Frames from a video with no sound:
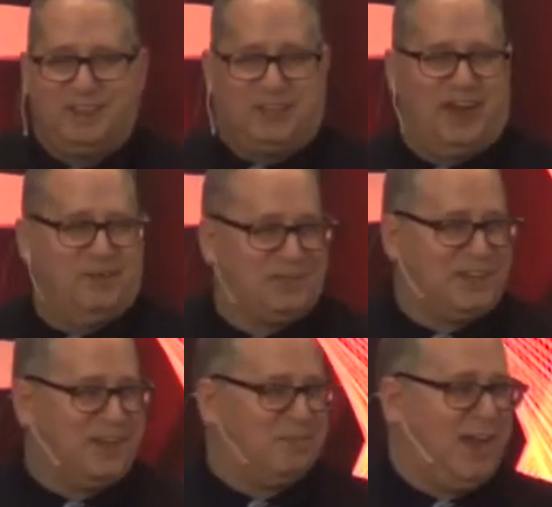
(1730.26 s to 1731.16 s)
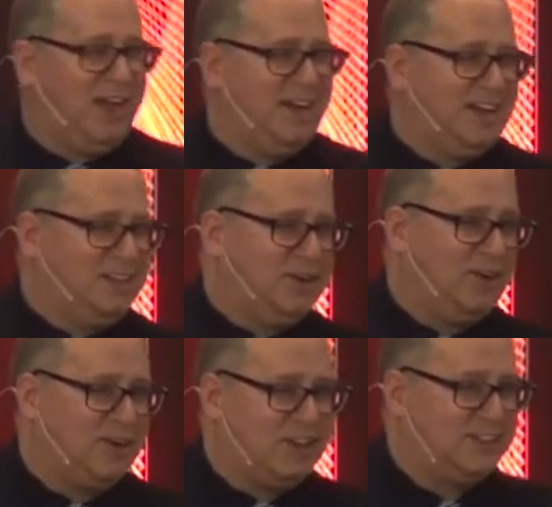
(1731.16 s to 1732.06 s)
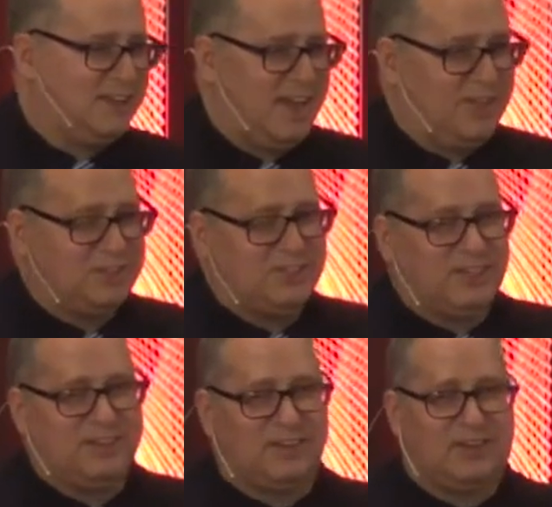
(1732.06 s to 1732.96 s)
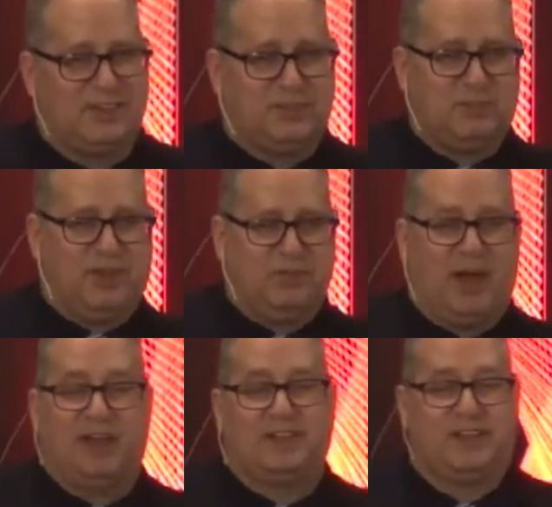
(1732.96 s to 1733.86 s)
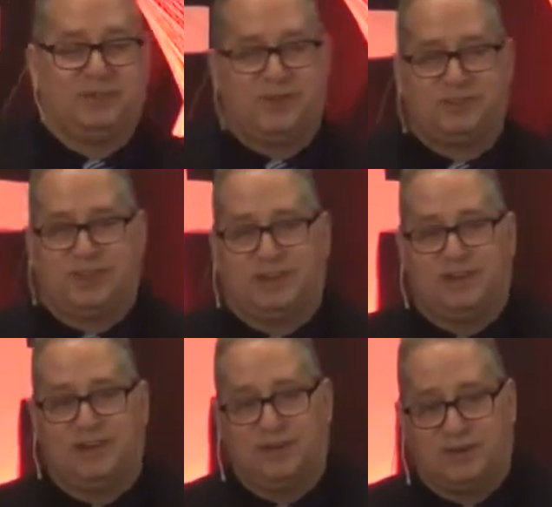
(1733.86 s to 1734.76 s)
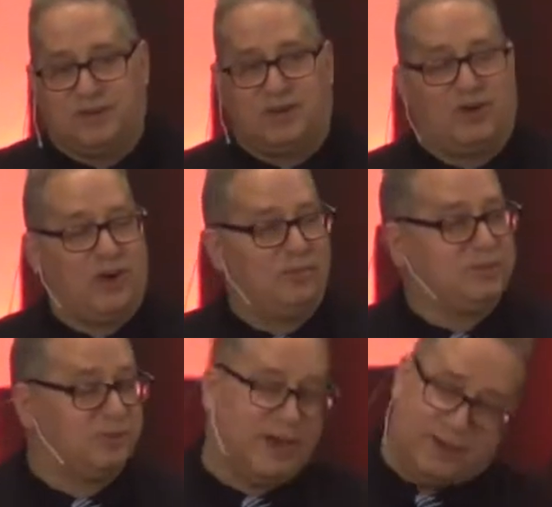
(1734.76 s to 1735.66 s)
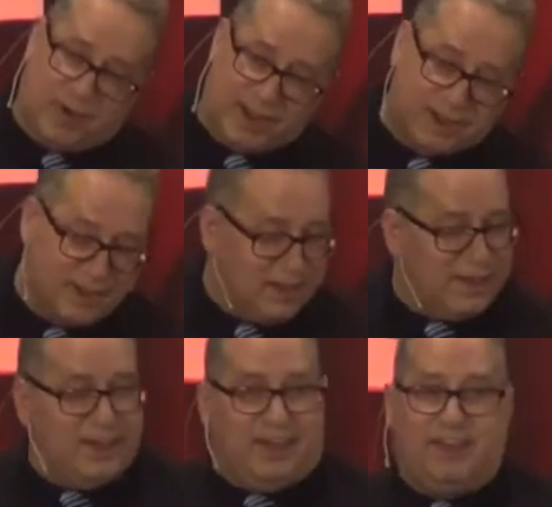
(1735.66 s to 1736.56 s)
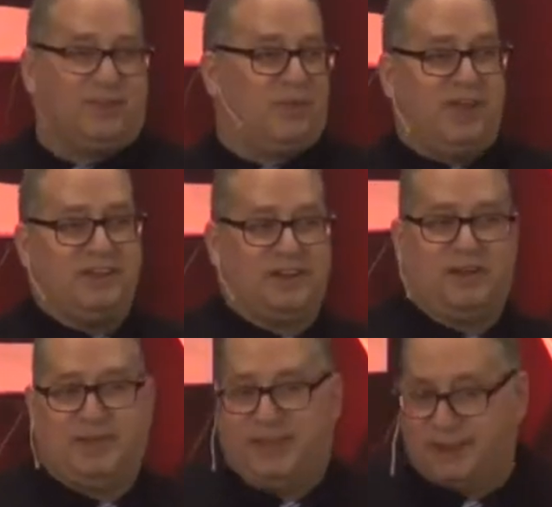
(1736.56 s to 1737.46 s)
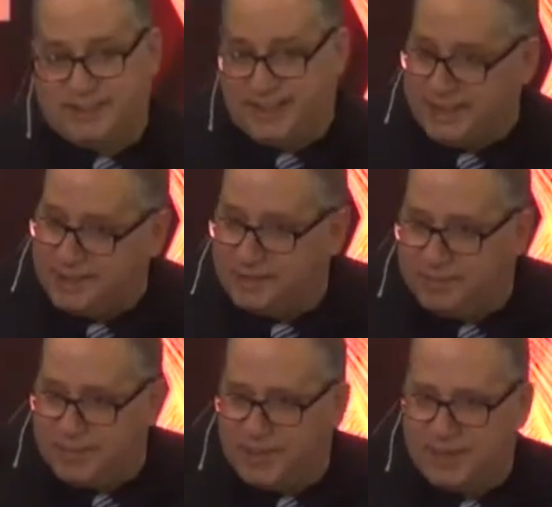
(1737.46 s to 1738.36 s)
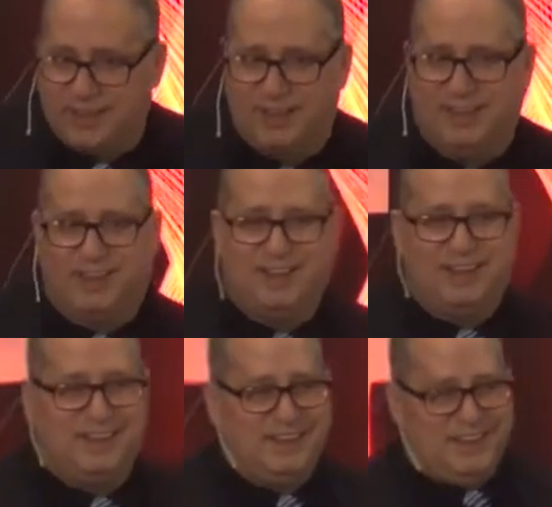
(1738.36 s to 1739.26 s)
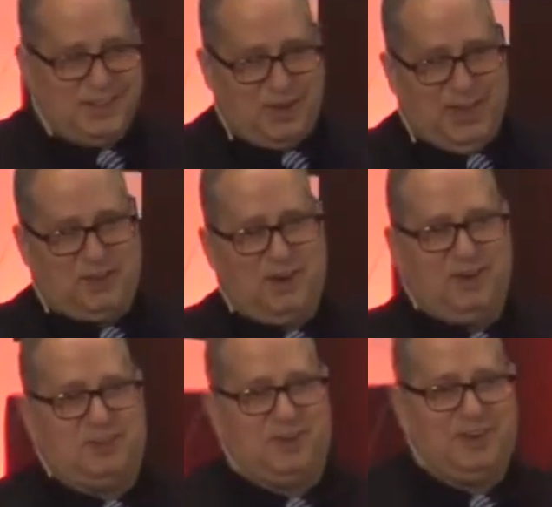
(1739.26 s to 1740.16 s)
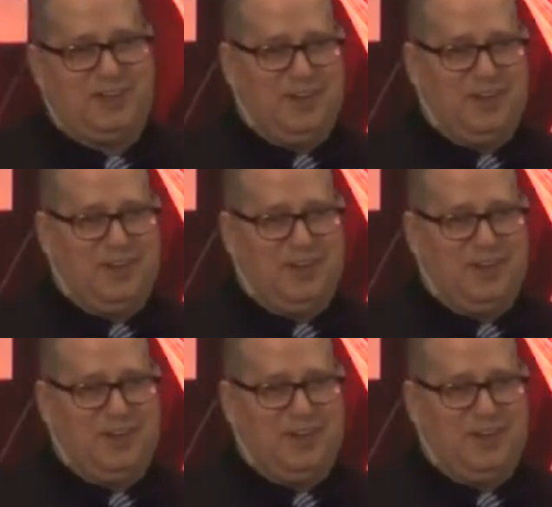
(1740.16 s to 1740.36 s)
Sherry was cutting my hair, and I told her, I said, yeah, this is either going to be mildly amusing or a horrible train wreck. Either way, you're going to be entertained. So I encouraged her to